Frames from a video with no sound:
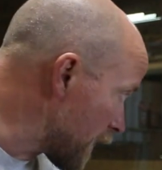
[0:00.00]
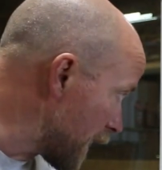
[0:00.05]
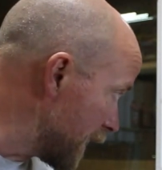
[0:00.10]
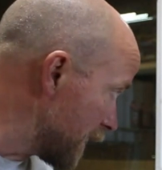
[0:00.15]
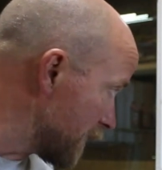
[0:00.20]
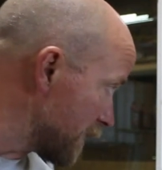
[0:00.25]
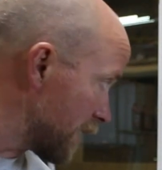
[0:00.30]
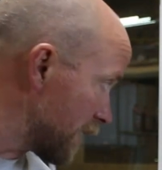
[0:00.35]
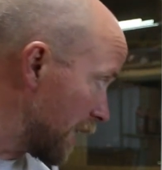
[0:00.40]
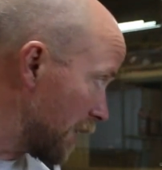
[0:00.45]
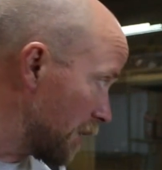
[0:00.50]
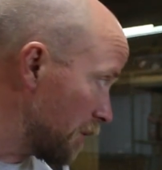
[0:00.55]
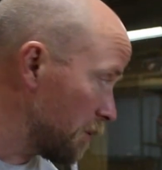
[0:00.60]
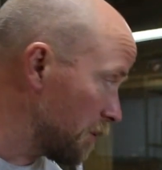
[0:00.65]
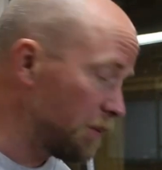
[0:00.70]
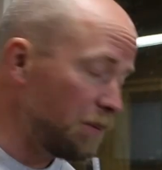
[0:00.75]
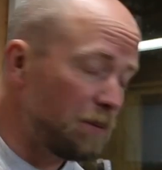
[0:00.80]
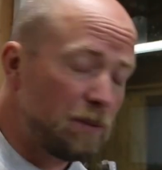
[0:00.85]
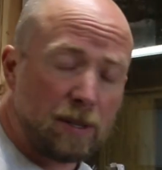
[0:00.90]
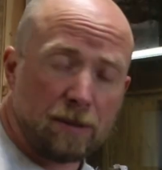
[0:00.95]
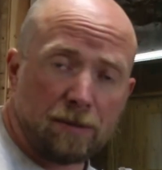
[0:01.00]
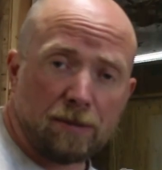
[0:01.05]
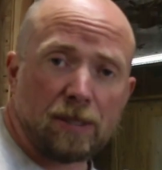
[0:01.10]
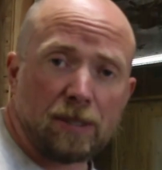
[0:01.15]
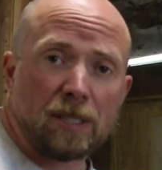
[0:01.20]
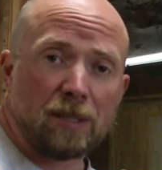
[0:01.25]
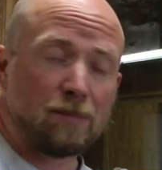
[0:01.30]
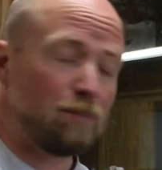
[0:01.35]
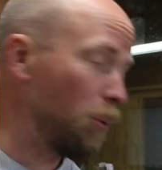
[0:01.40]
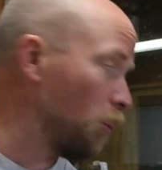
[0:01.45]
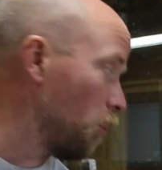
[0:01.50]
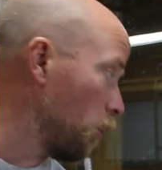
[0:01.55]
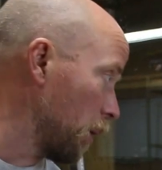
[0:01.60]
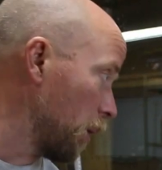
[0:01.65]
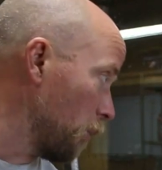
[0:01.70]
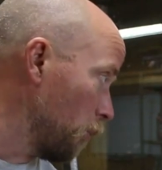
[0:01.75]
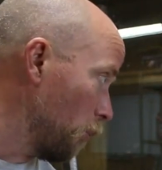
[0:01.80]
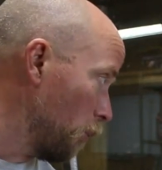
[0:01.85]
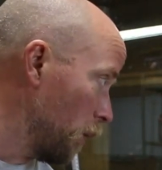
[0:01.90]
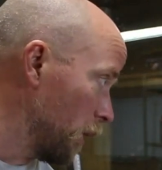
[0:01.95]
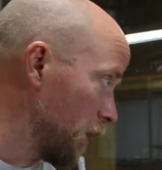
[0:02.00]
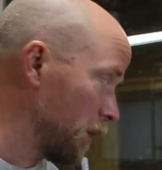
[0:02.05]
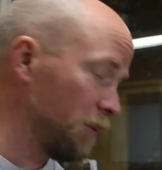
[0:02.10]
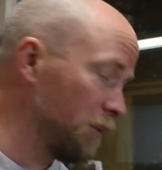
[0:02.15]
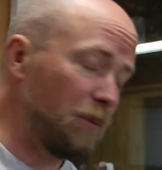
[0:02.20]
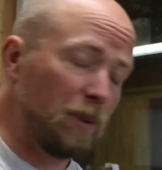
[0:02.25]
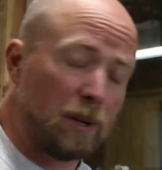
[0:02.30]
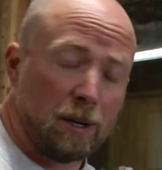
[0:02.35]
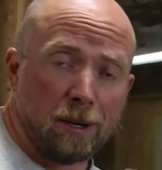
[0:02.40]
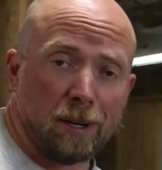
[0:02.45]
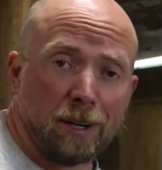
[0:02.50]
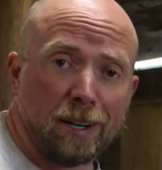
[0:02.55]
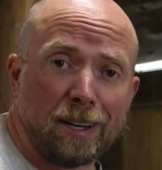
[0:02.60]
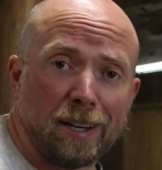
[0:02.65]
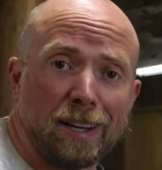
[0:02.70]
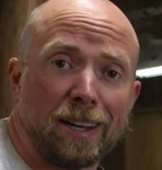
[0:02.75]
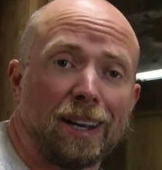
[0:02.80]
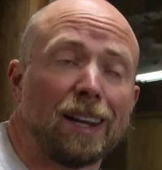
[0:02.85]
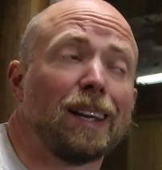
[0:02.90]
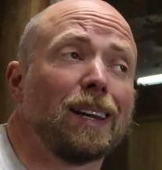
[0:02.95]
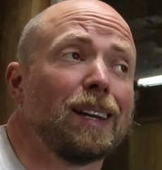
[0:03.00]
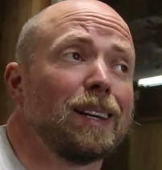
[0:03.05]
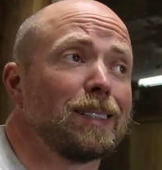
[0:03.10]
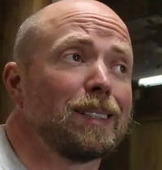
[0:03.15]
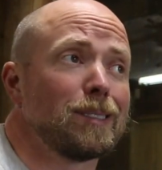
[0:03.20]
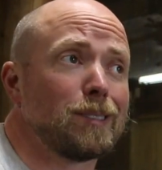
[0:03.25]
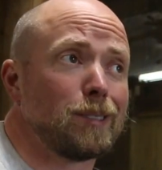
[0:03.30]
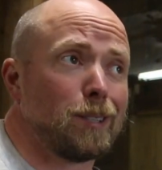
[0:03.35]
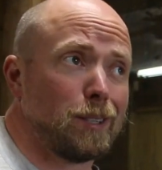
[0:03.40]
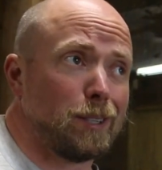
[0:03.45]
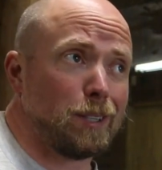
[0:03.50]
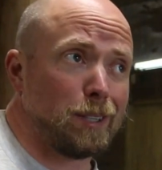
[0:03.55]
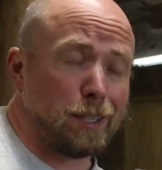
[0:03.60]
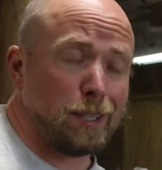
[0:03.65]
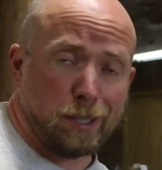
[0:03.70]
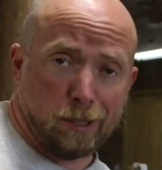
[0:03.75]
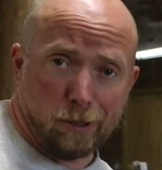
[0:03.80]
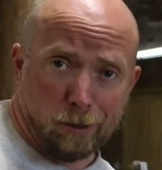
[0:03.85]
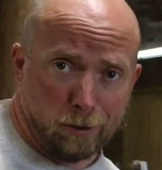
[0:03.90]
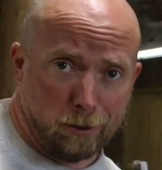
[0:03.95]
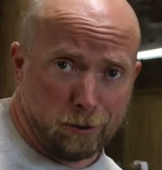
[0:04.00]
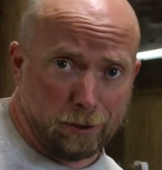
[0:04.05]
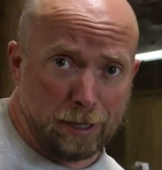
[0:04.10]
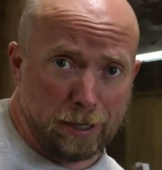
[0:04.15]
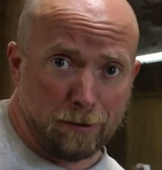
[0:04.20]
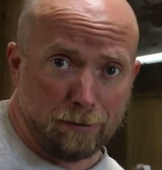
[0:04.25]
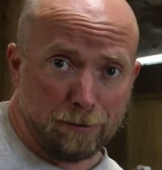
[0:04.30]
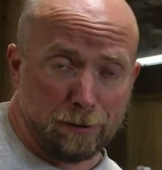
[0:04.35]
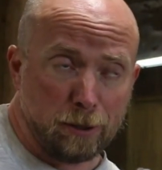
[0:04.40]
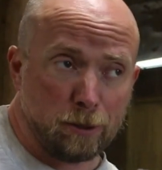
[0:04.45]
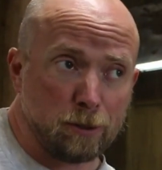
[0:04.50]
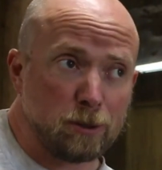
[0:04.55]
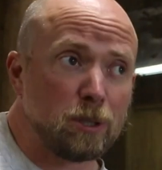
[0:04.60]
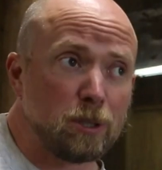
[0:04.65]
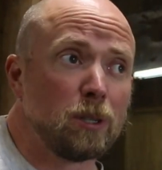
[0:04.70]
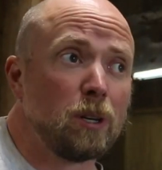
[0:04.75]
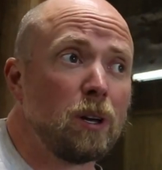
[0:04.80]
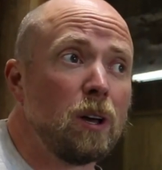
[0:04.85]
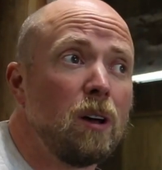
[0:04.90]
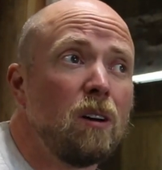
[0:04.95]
It is now 50.1 Fahrenheit. It is starting to get cold out, folks.